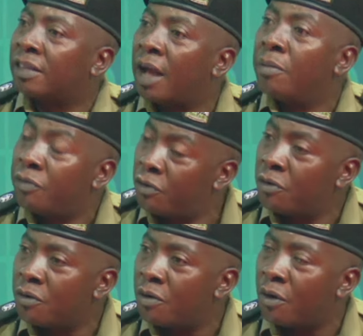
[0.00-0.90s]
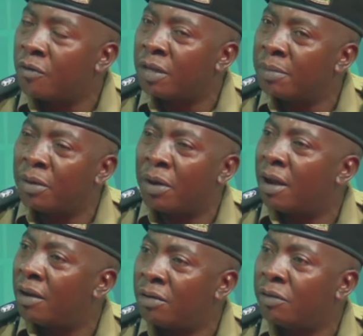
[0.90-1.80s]
few of them. There were
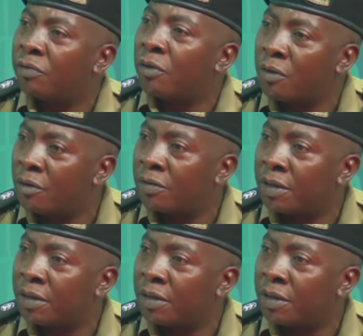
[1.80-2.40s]
around four of them.